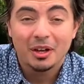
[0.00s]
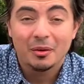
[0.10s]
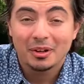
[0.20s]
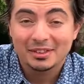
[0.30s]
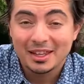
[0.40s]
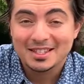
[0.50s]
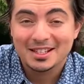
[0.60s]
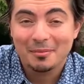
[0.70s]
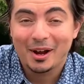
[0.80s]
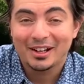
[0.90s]
with
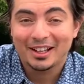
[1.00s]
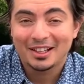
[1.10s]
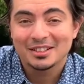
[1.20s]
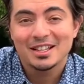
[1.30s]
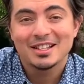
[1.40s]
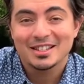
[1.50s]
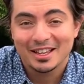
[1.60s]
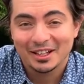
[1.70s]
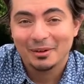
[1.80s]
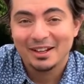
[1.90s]
Natalie Bradley.
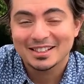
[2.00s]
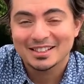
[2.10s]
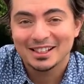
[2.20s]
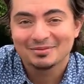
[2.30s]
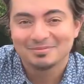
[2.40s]
Take it away Natalie.